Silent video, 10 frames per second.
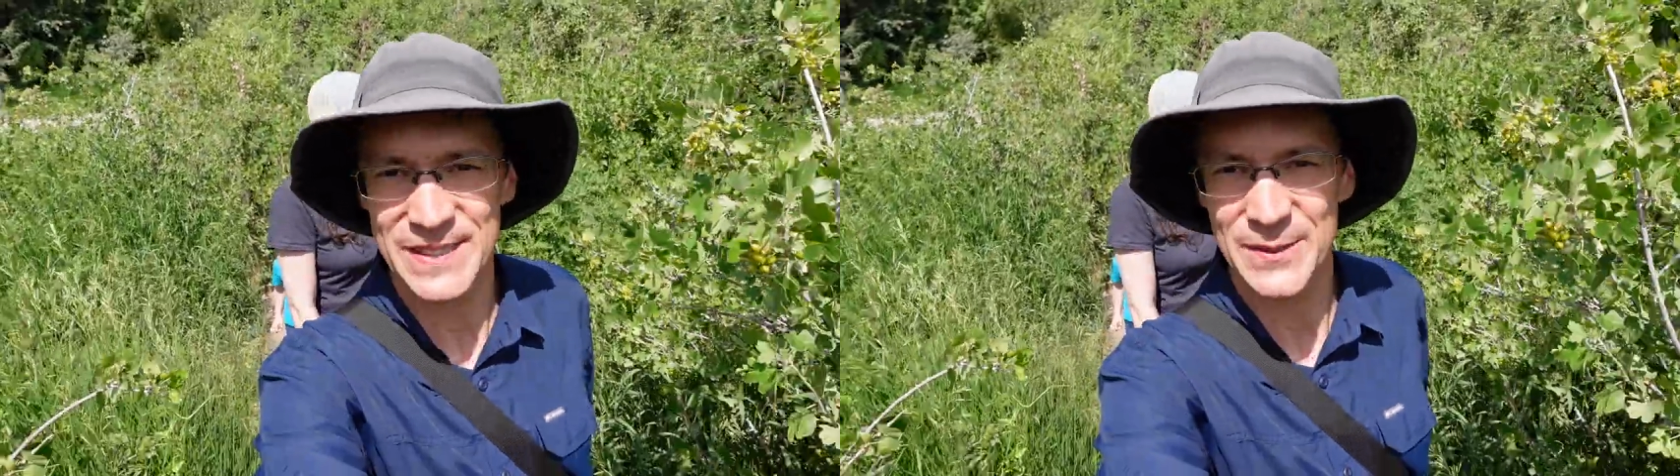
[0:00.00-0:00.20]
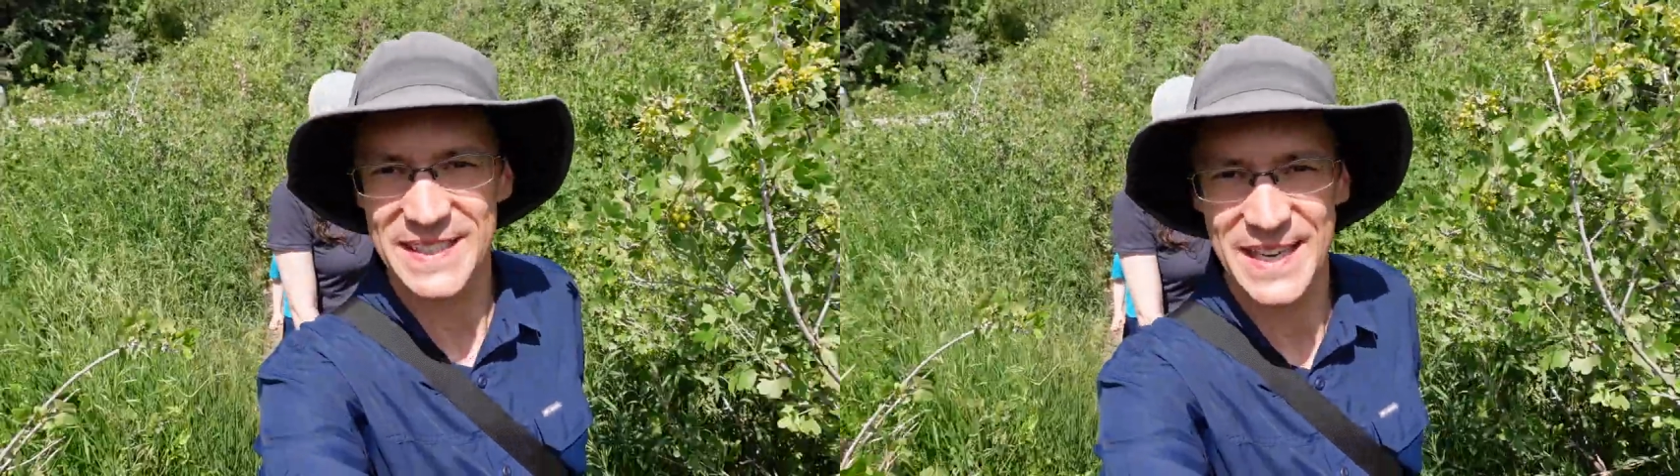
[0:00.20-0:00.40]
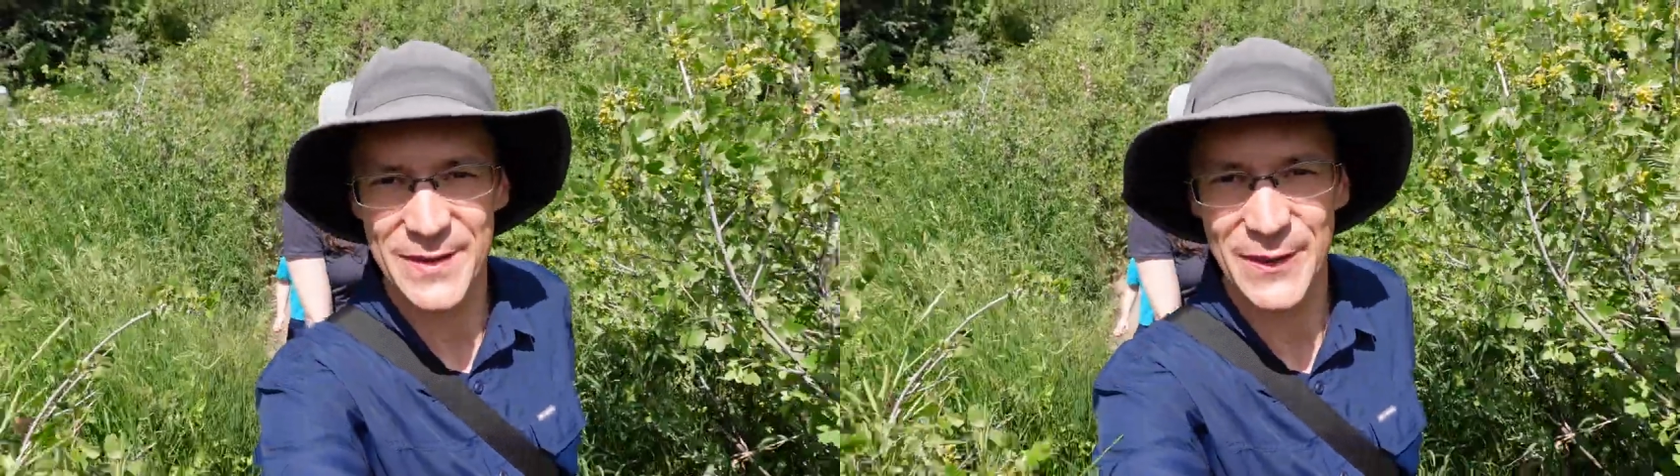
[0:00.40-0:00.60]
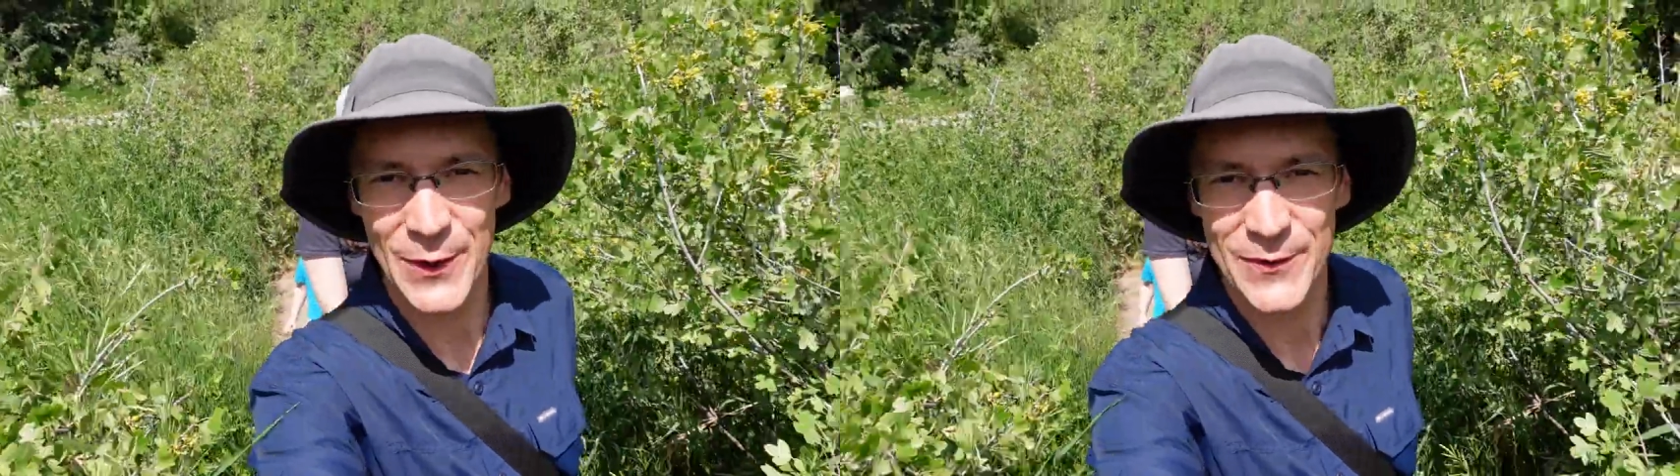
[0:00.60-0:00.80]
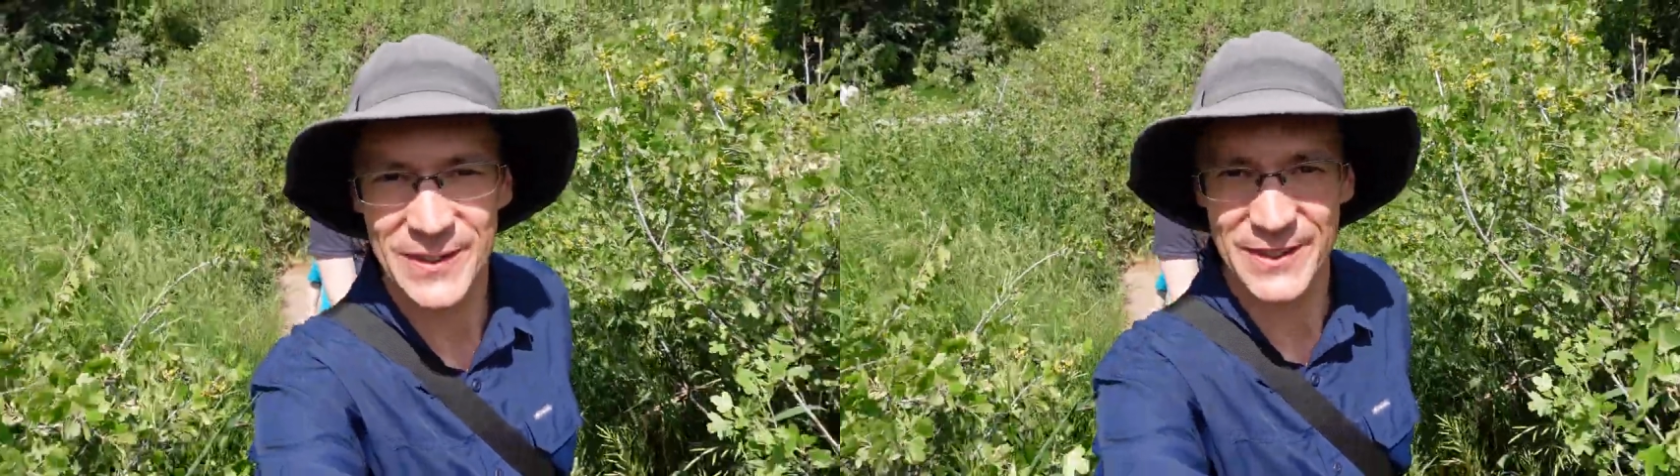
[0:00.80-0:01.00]
this was kind of
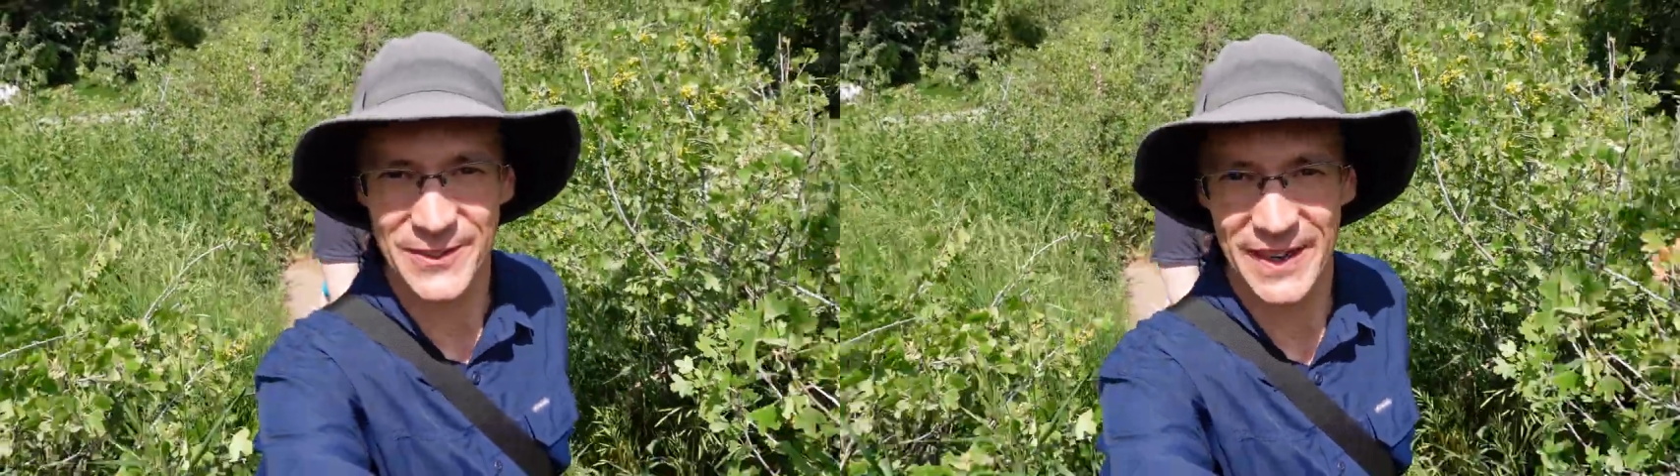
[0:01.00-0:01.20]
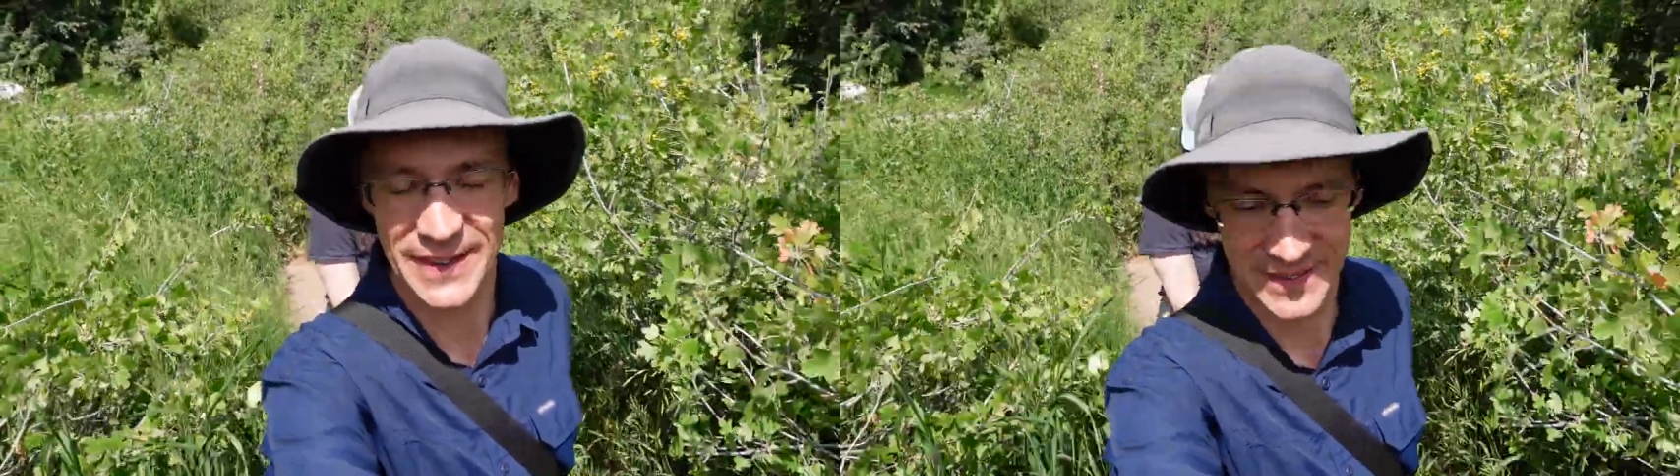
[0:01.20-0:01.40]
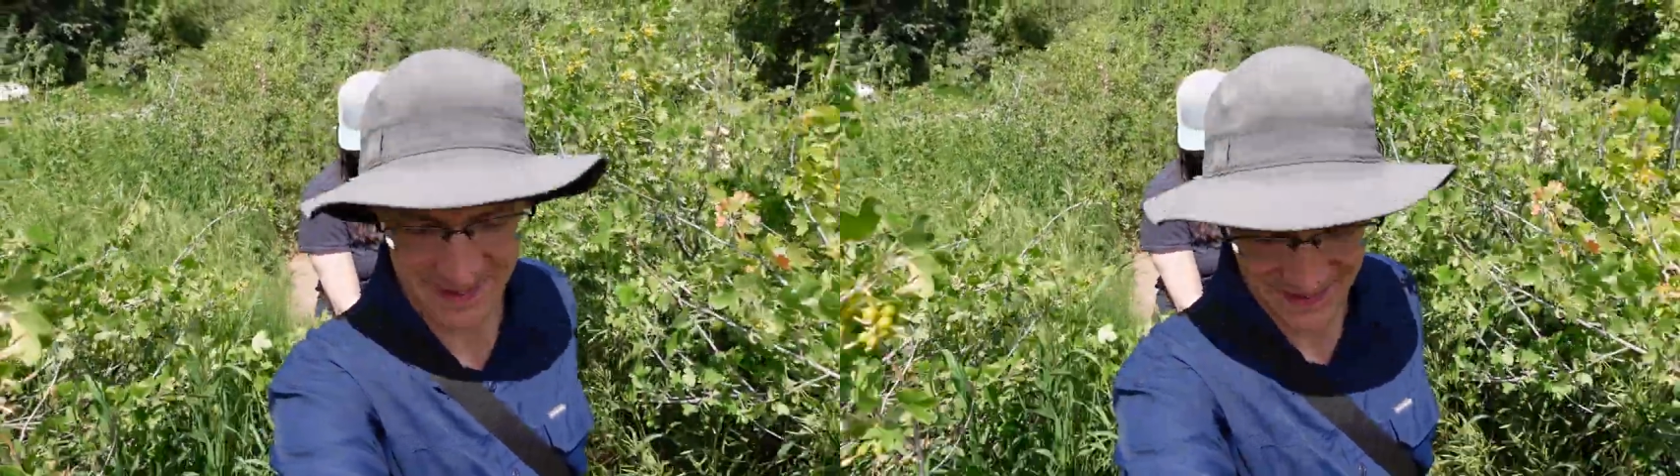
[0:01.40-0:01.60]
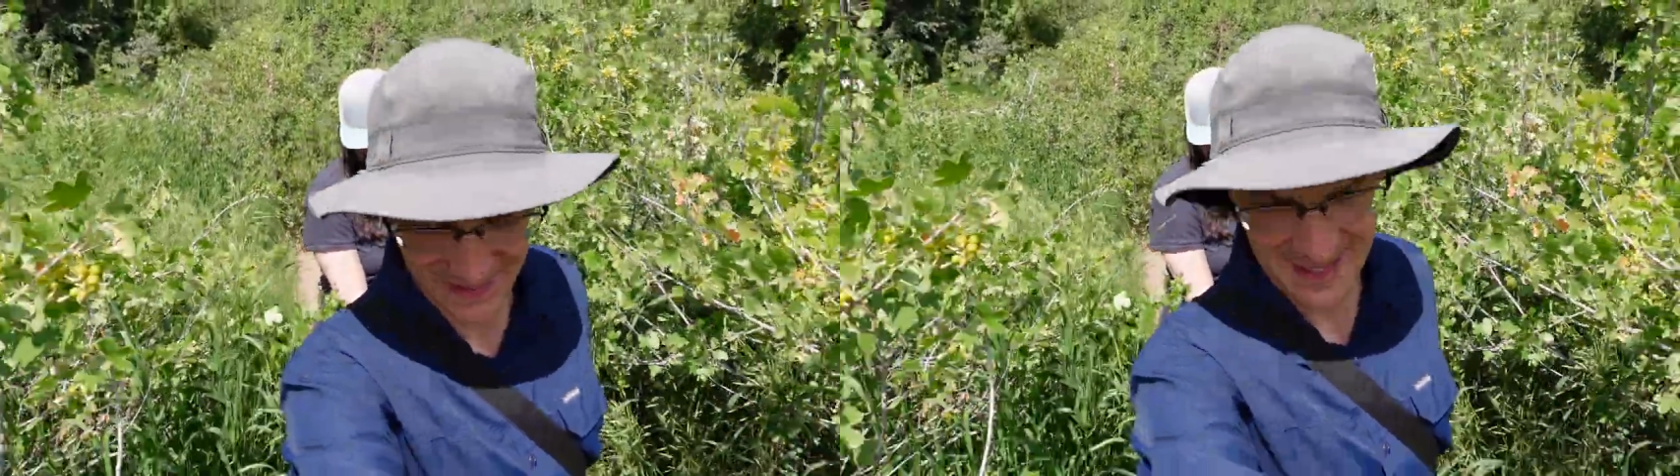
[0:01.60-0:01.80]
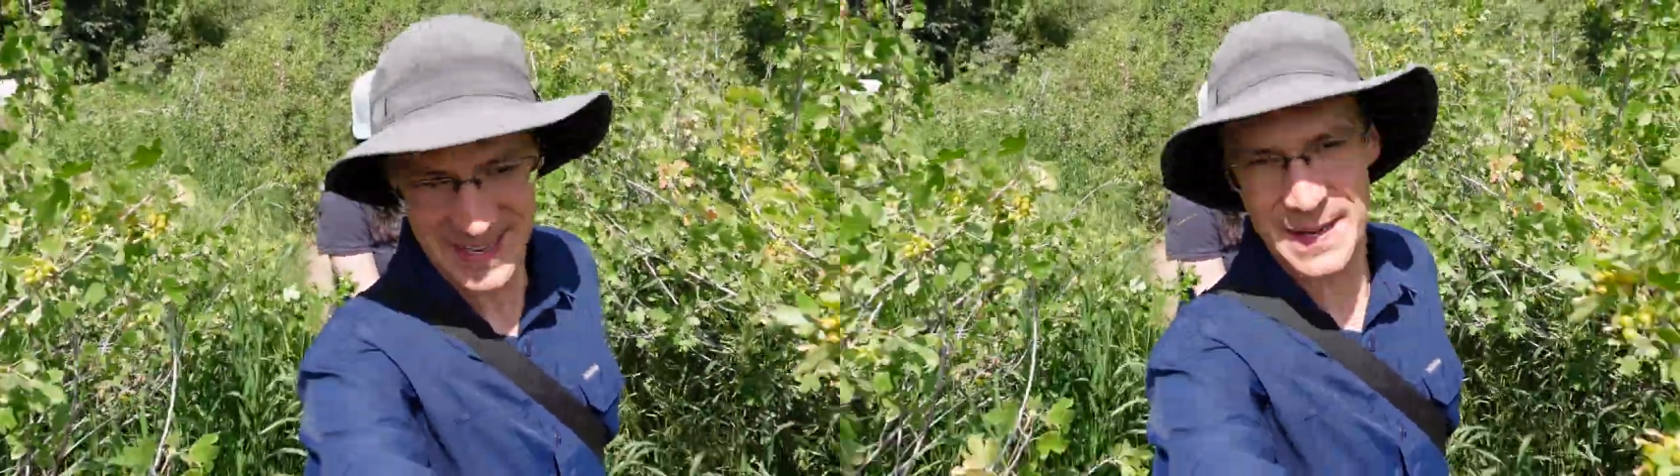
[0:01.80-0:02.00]
overgrown
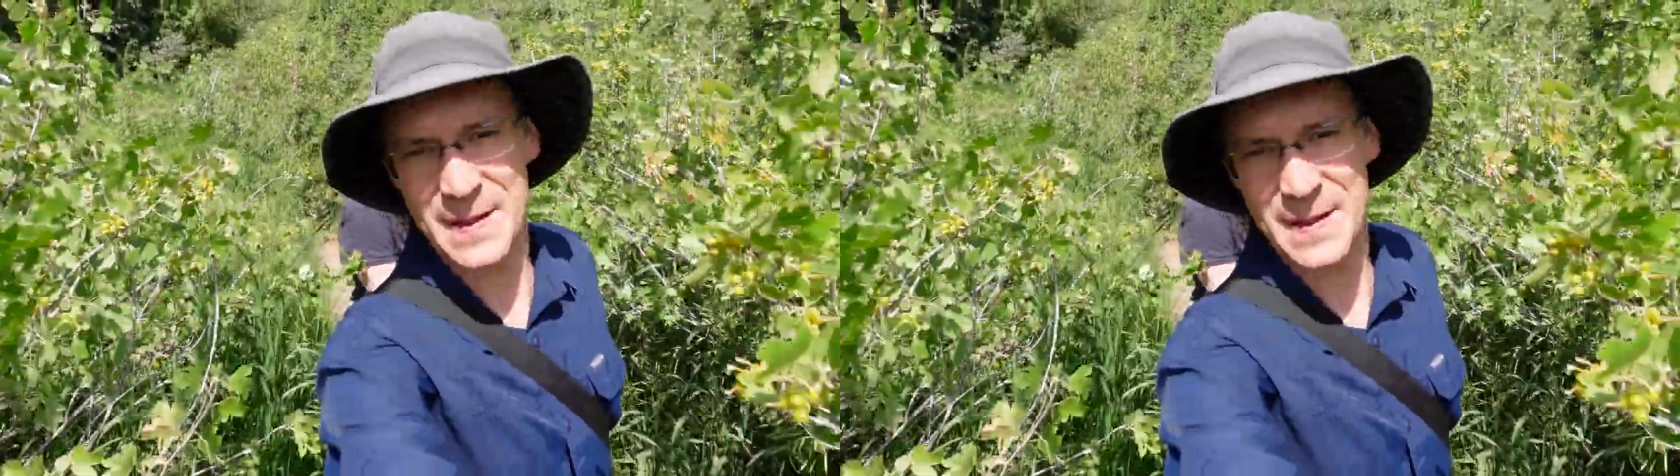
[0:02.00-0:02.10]
and it